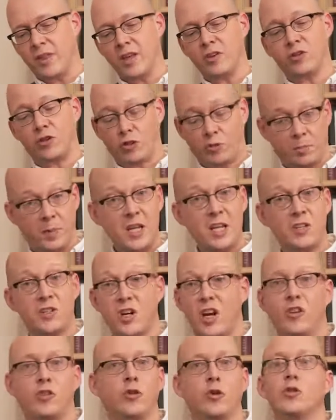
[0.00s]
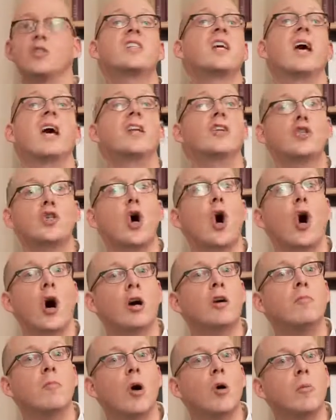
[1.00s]
this speech as your TED
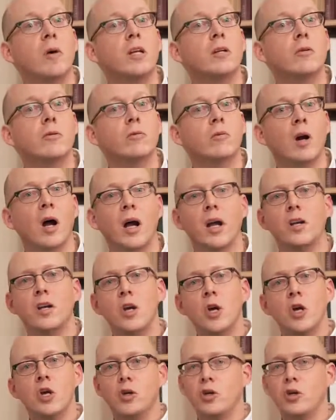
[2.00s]
Talk moment, right?